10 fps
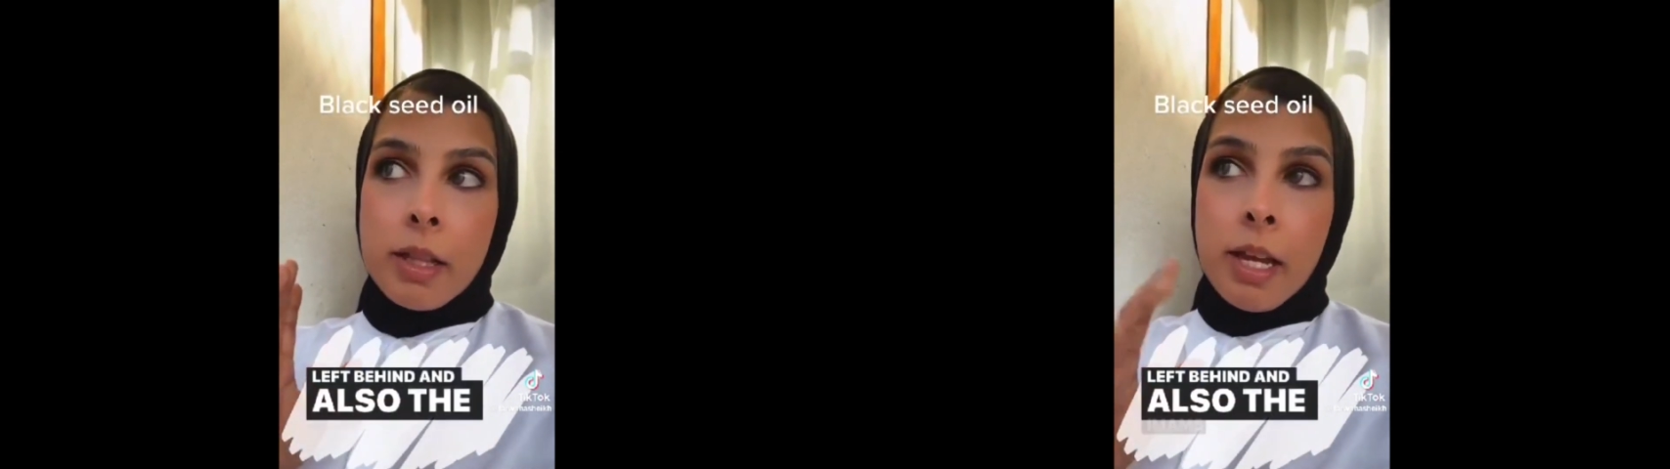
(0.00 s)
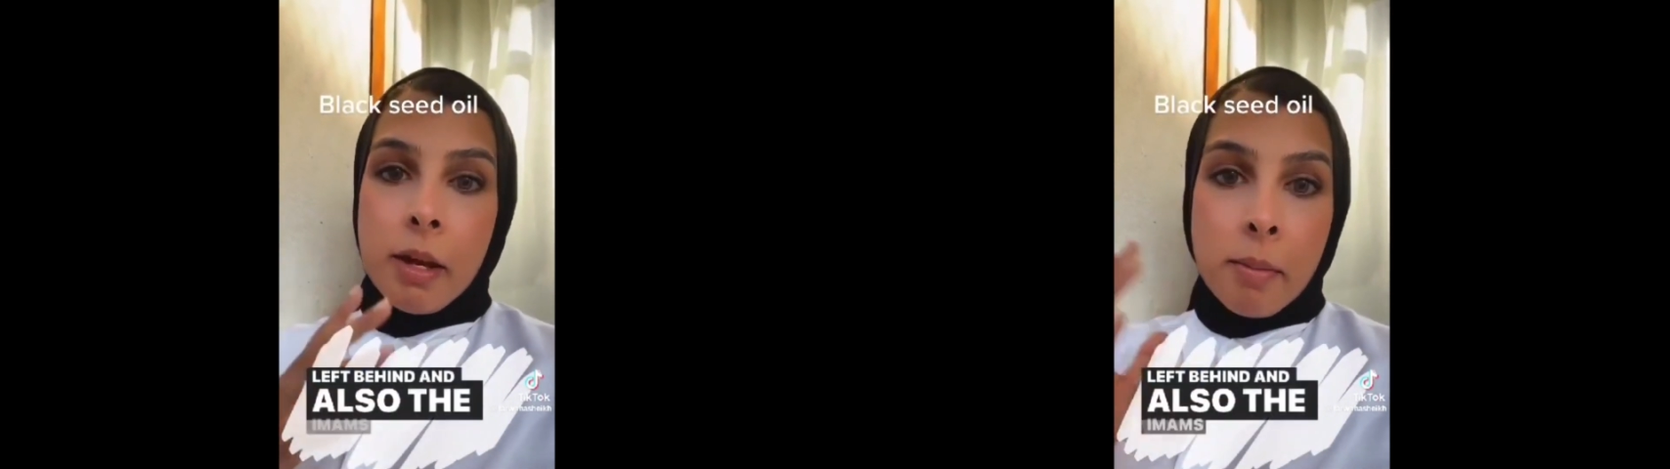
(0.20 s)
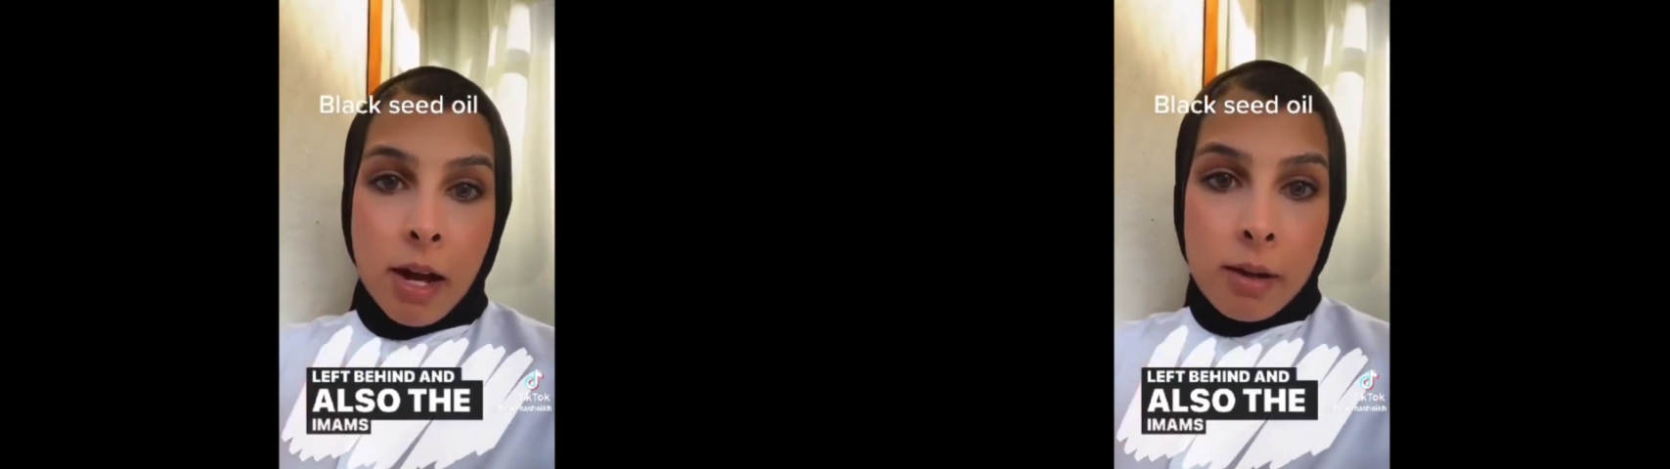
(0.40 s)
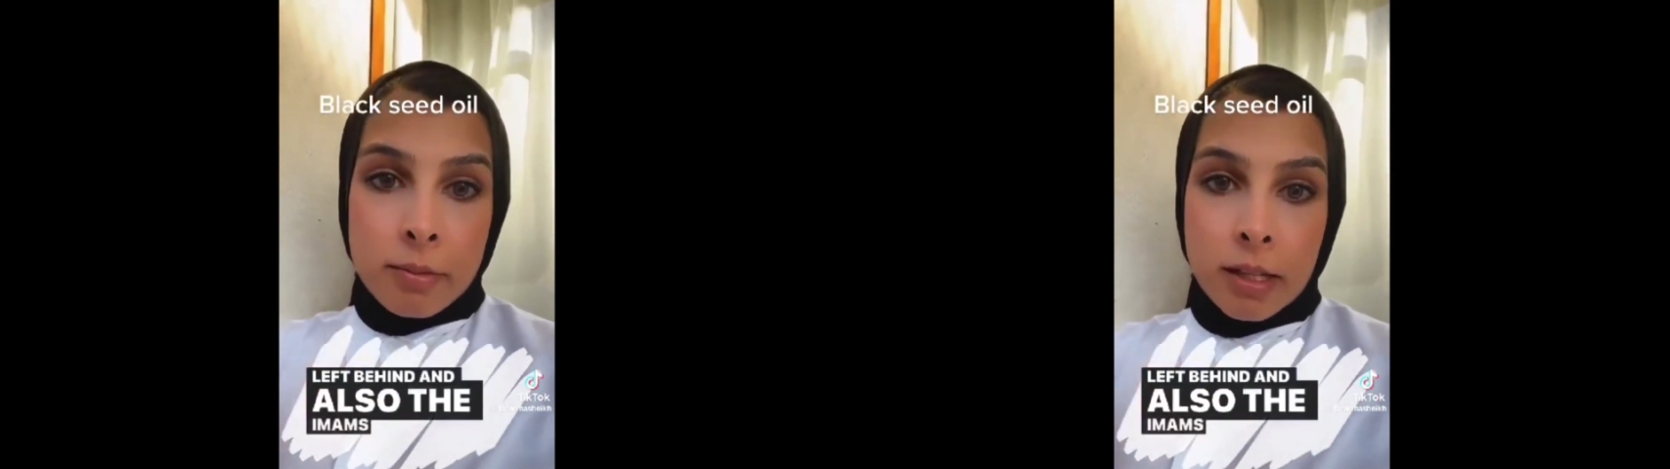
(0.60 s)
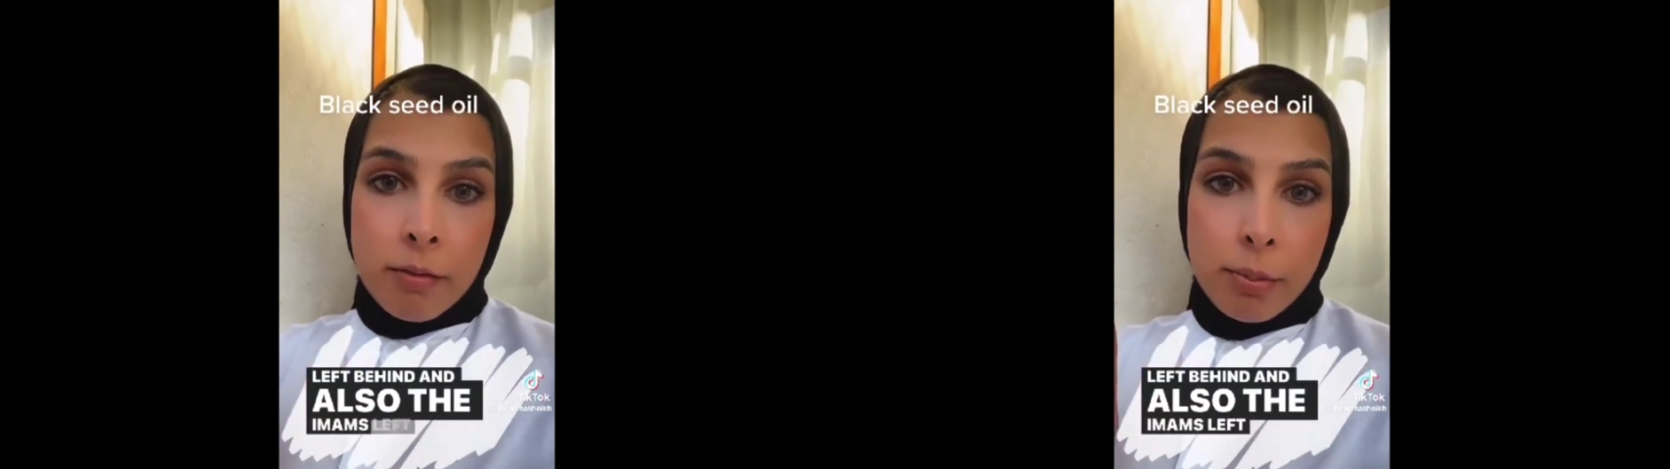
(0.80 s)
the
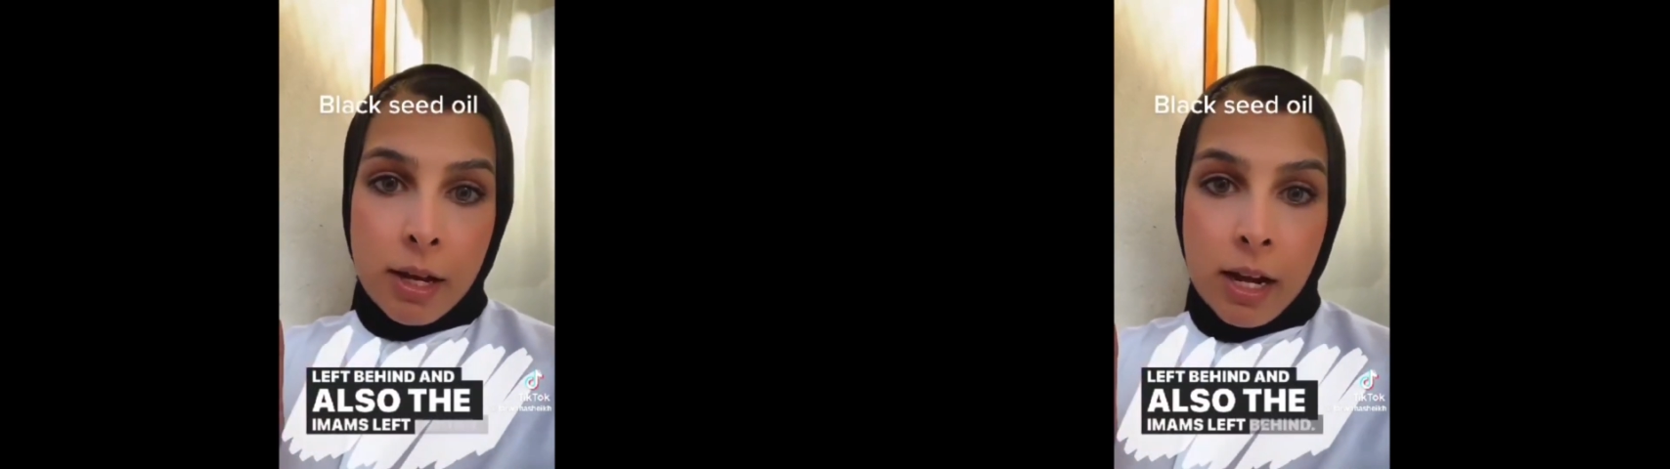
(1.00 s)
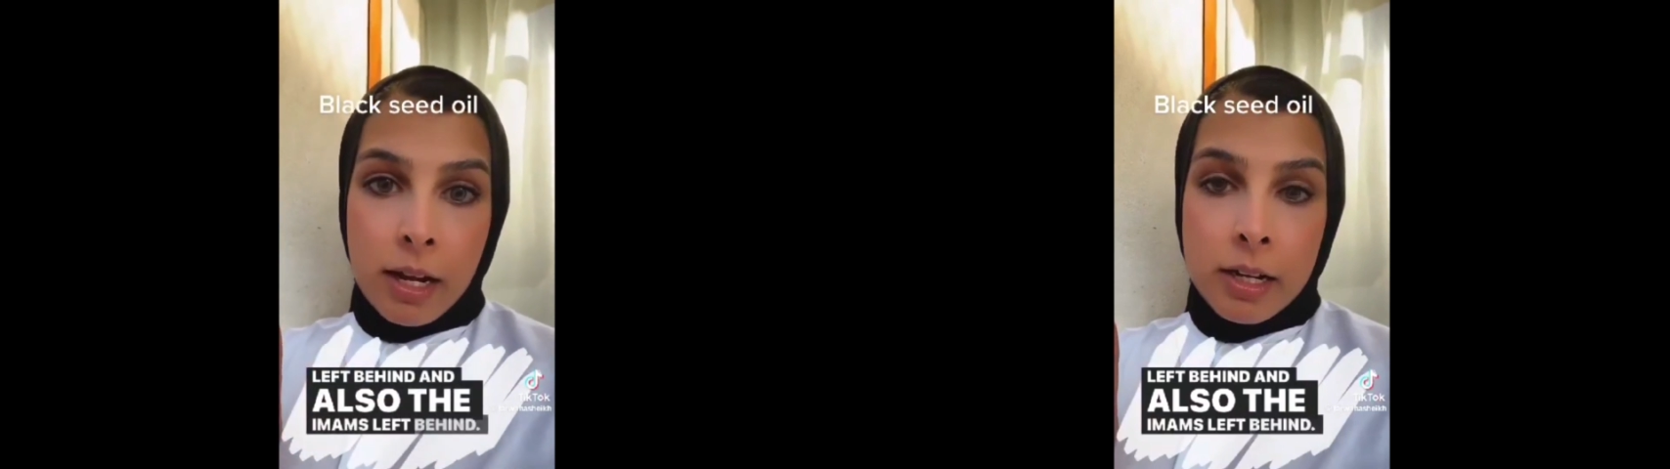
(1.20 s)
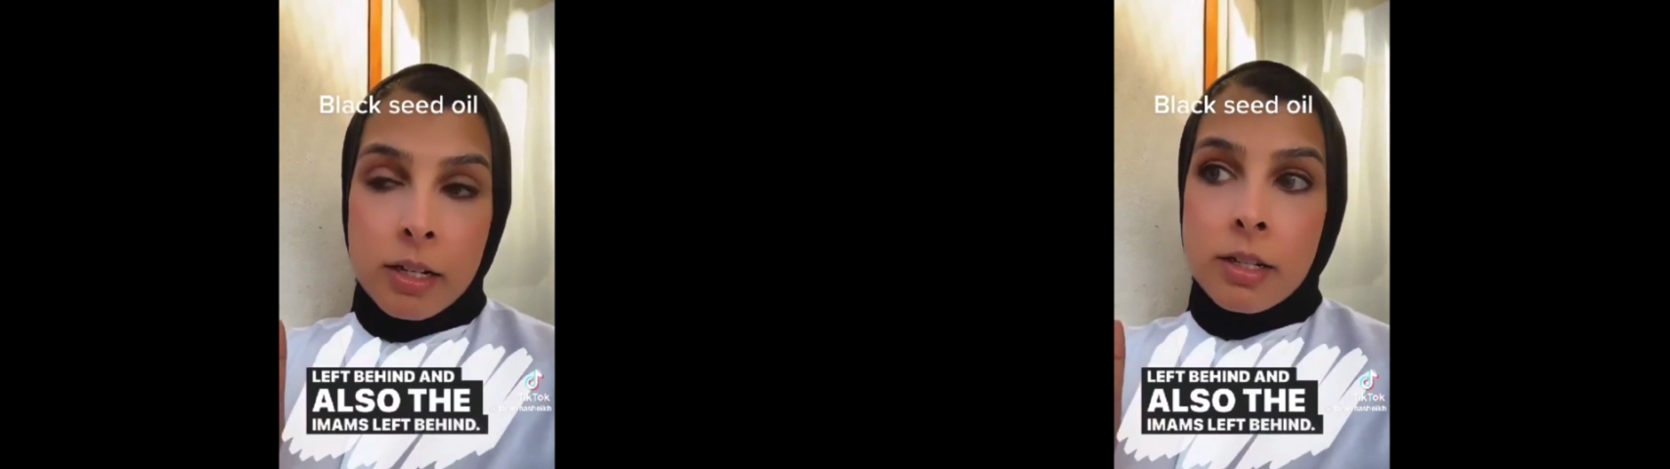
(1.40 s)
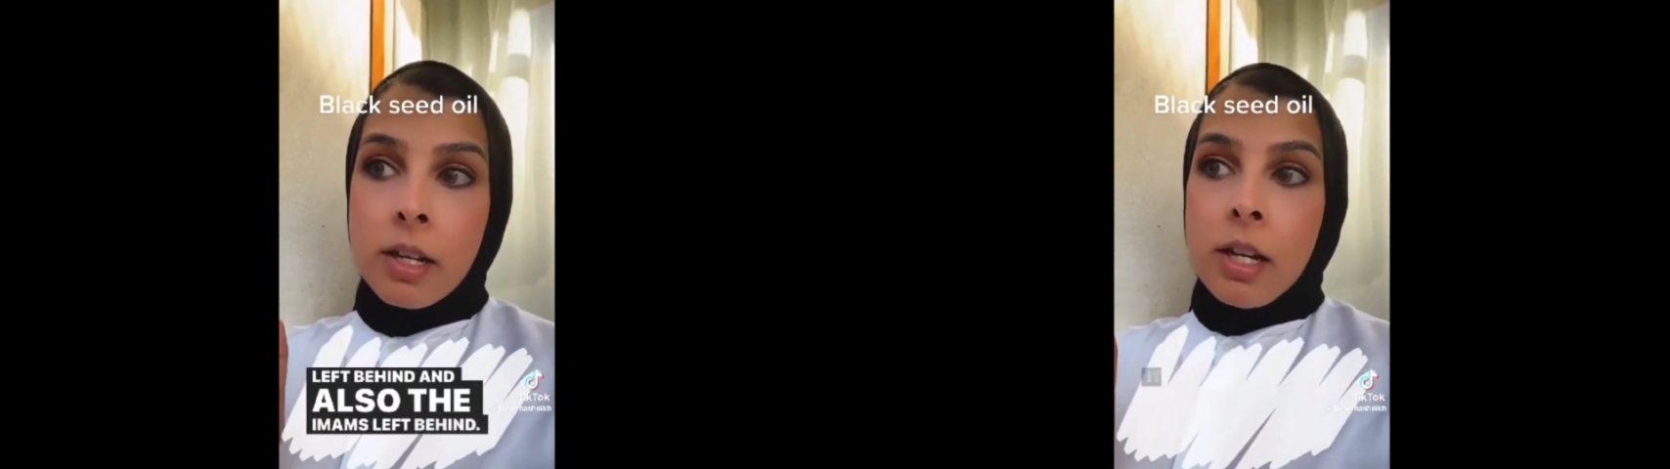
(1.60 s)
Imams left behind,